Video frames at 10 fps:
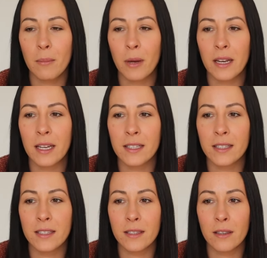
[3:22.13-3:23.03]
but
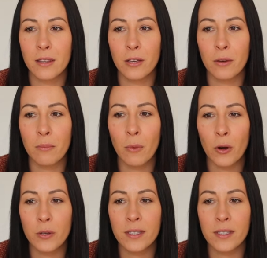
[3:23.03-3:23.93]
it's the
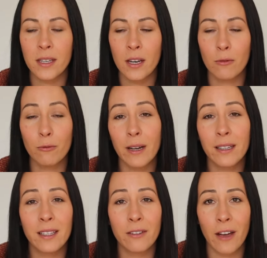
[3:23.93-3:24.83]
most
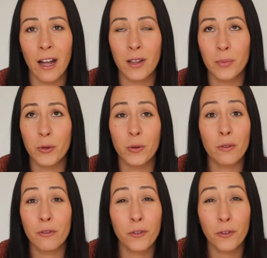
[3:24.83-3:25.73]
readily
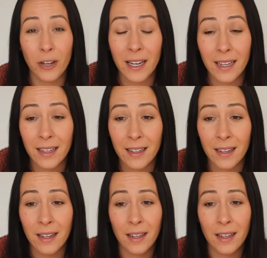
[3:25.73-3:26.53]
available free